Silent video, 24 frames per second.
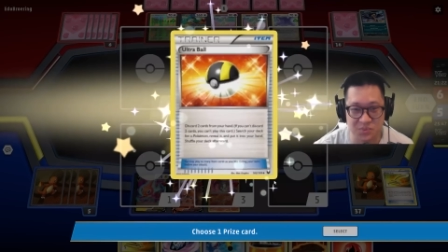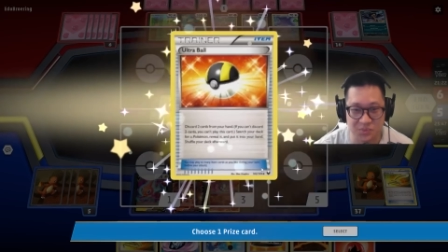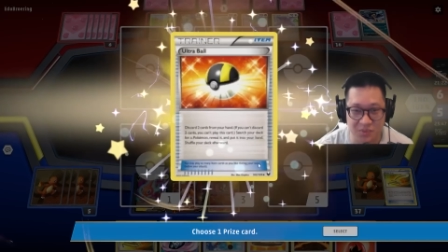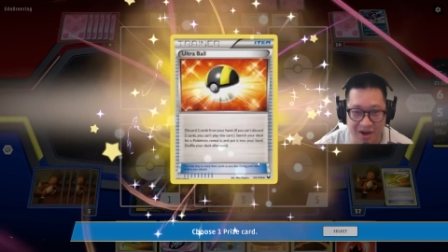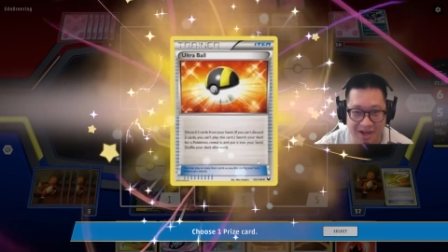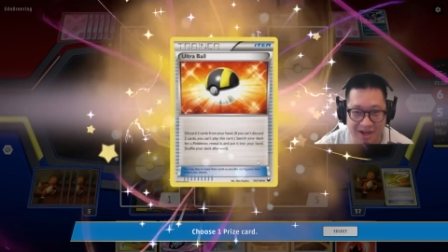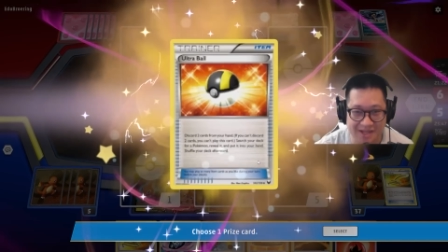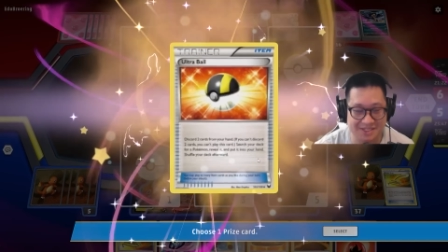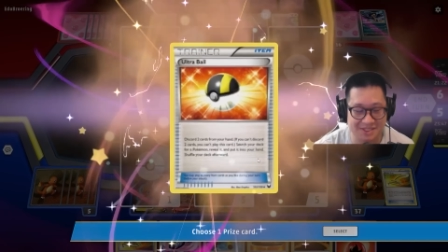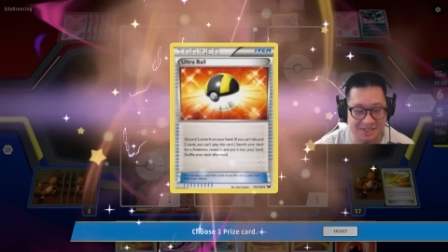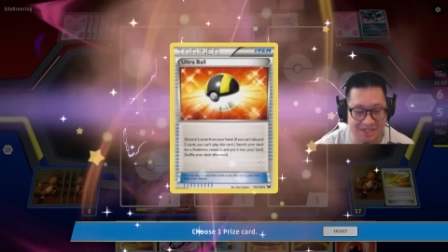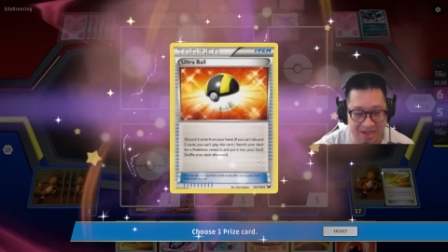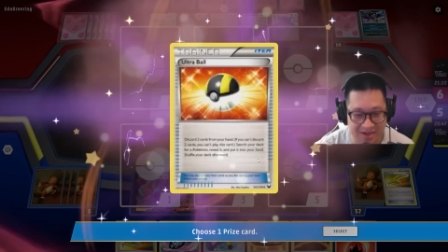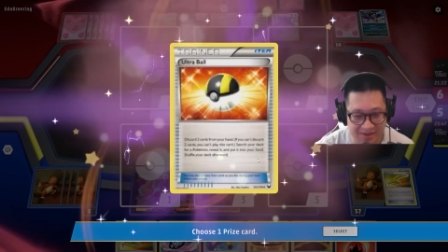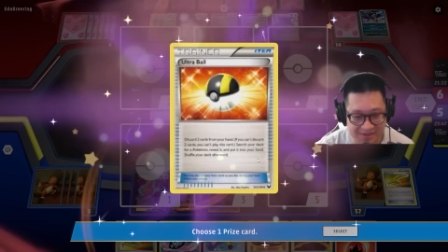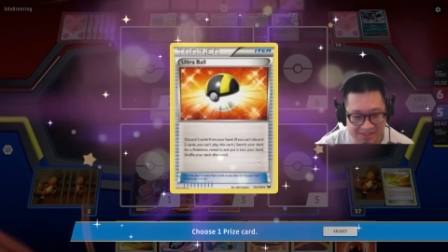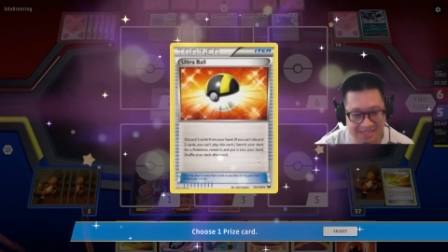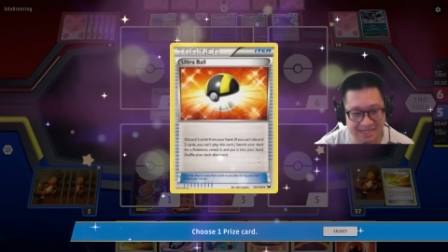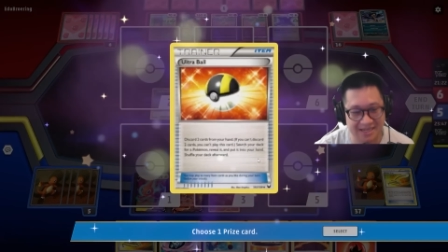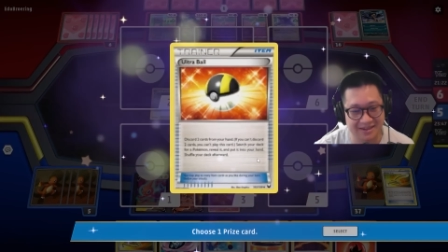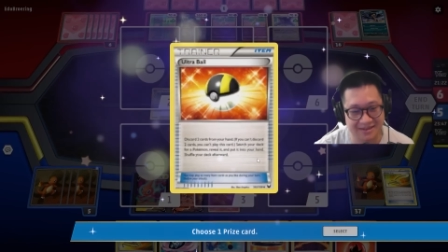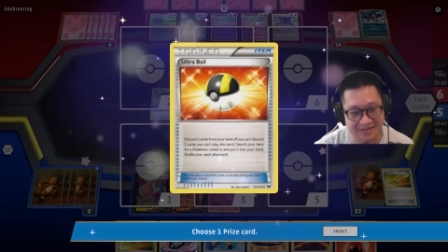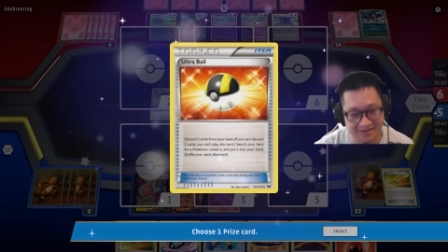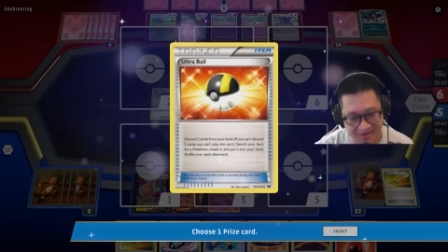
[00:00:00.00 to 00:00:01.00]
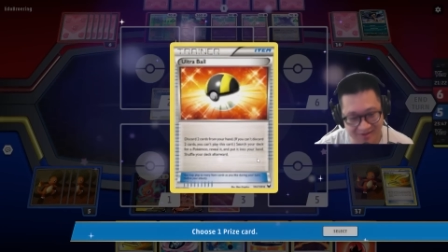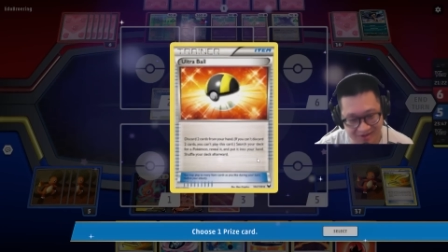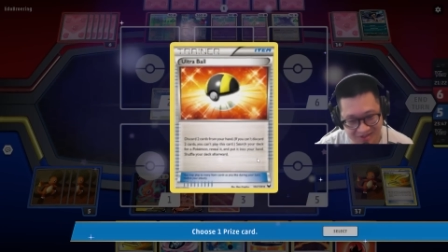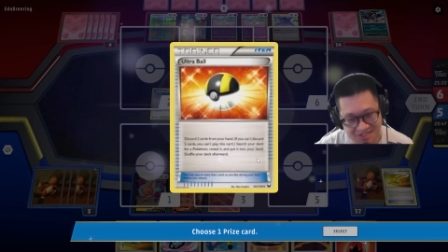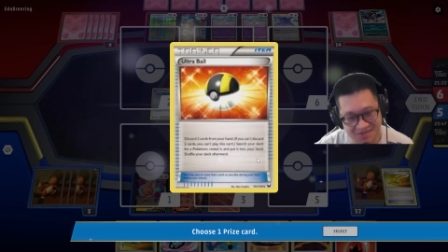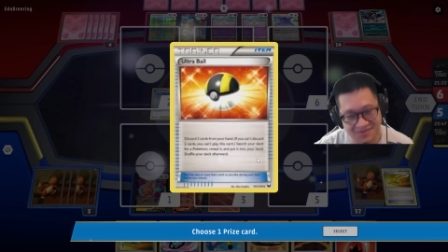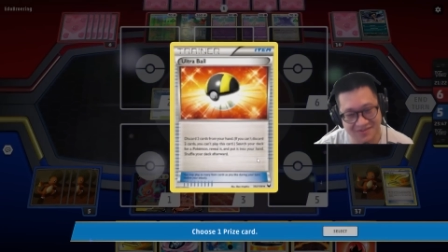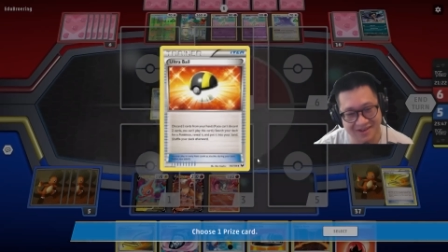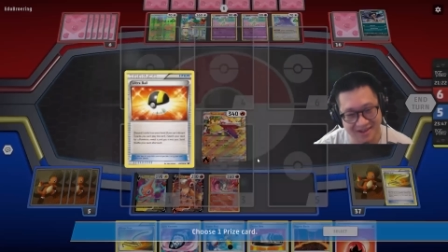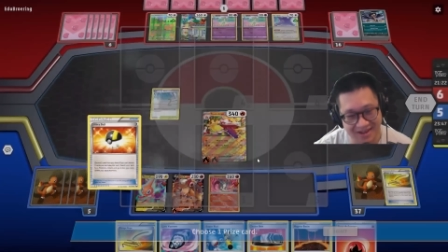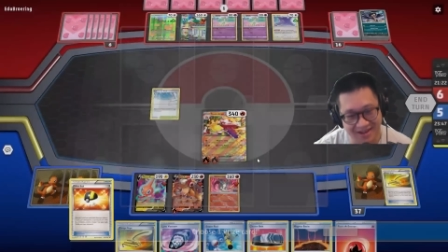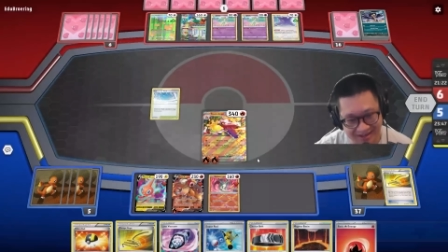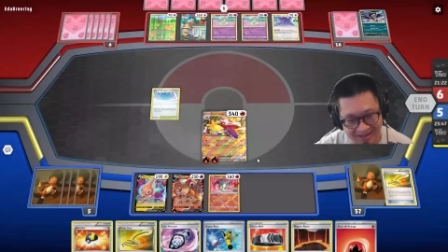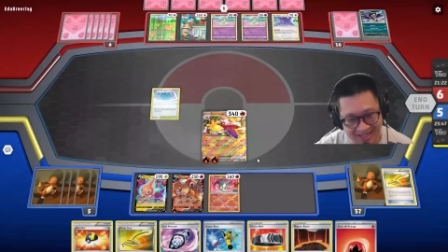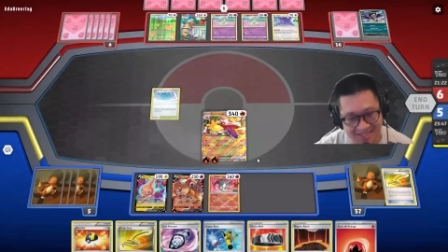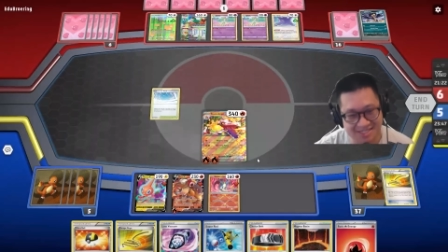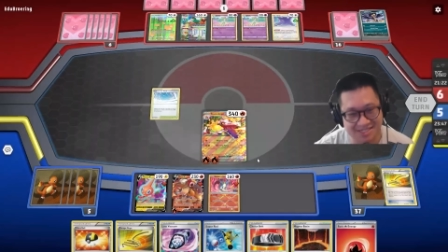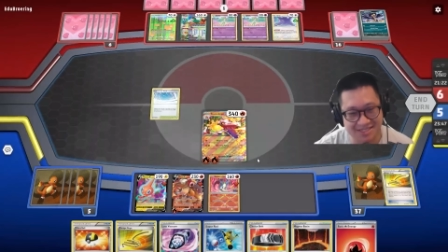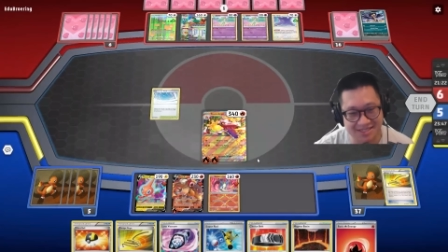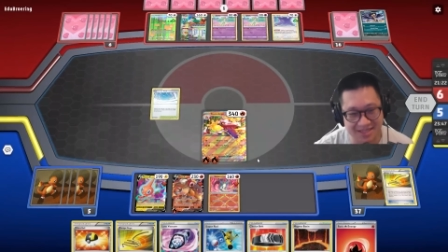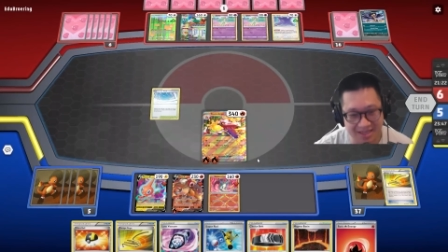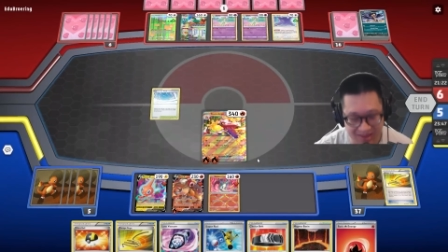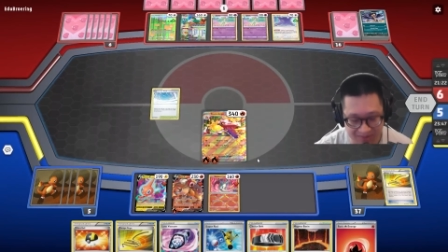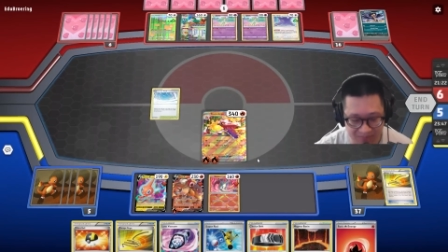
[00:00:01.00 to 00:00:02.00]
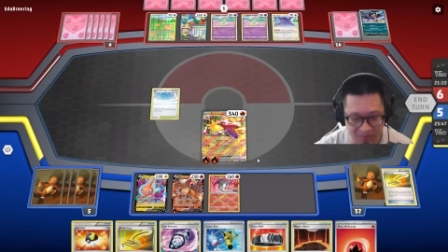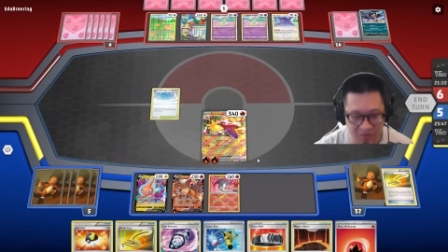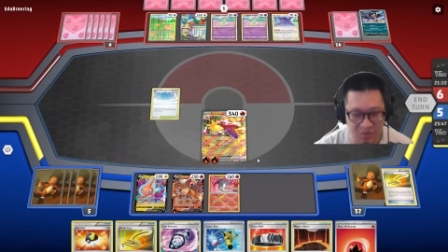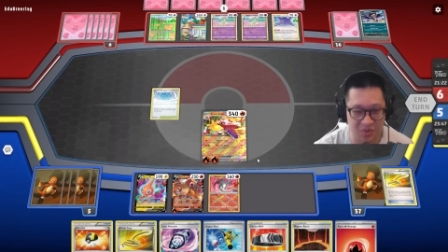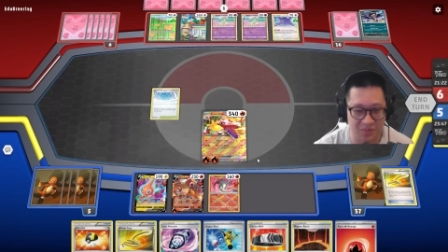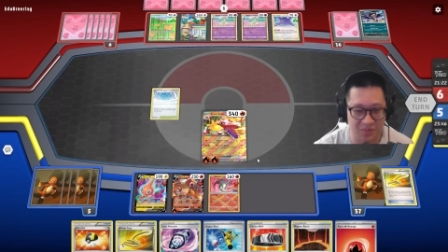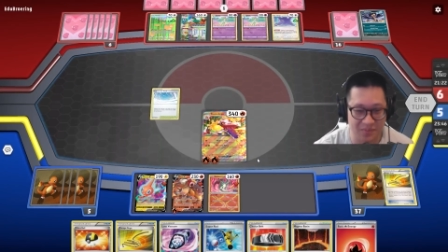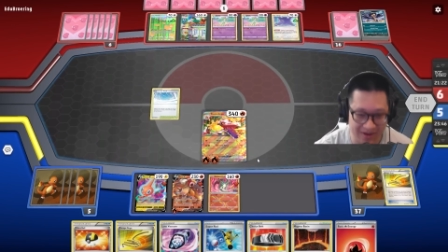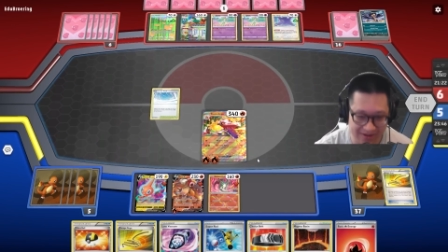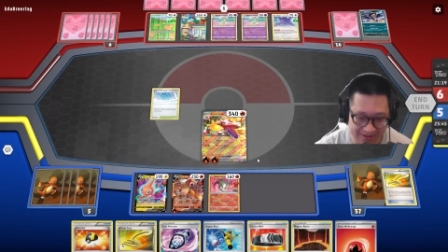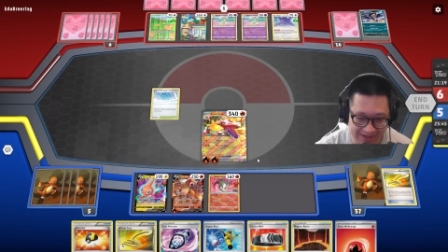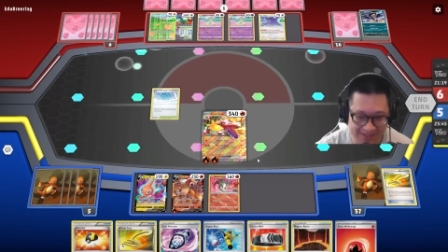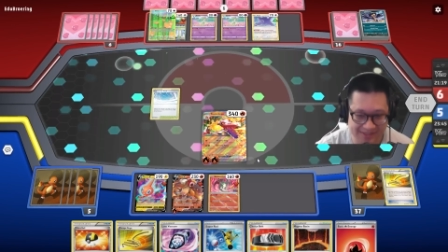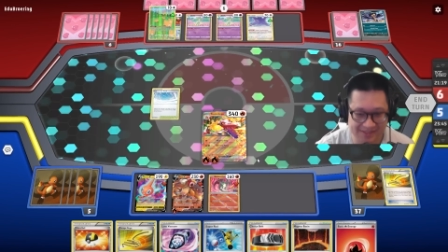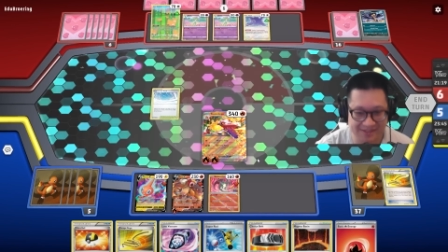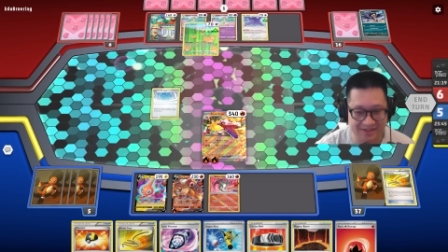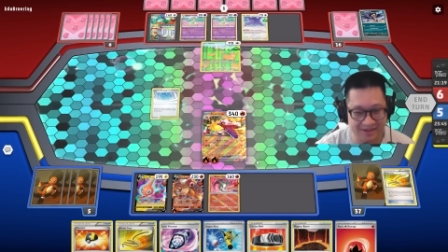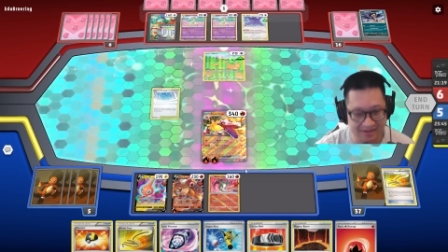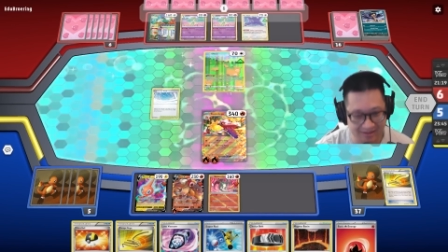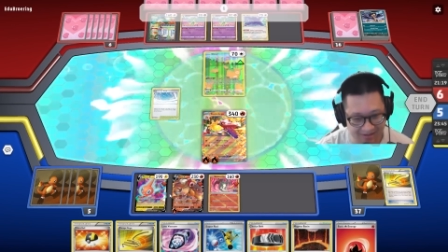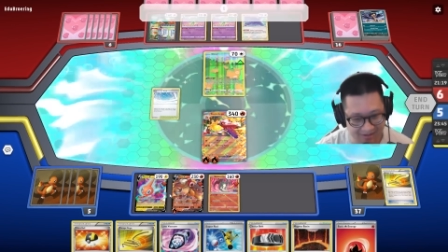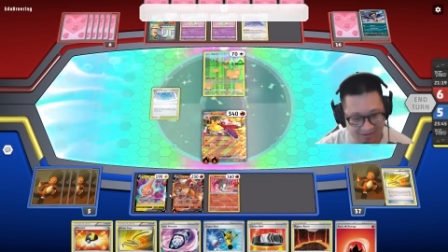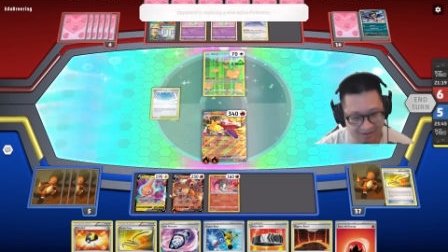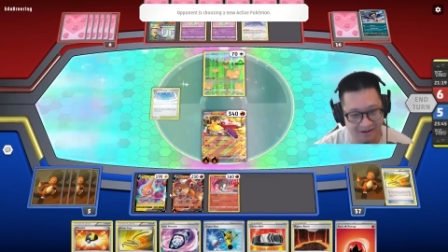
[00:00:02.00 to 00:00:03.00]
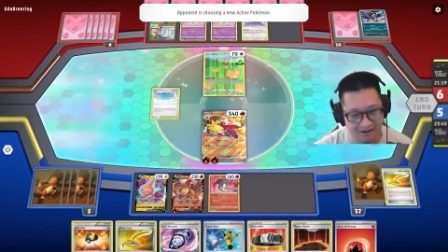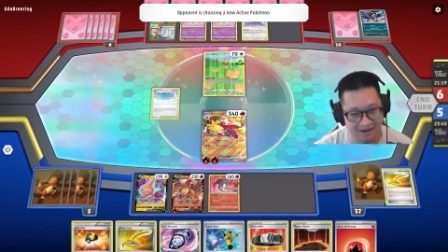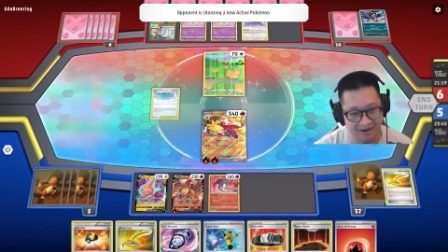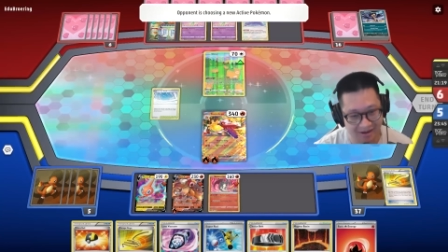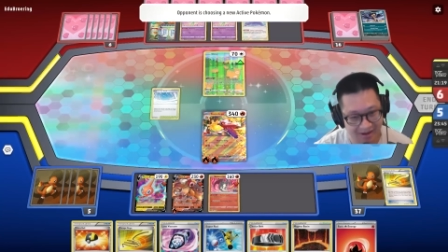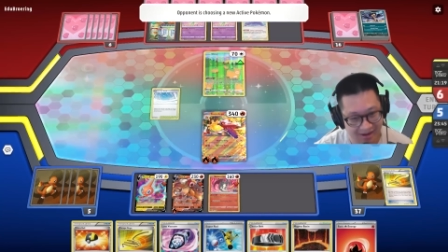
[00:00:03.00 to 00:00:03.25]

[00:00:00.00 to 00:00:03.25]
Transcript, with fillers: prizes out of Dirge. Okay, that's another Pokemon. That's good here.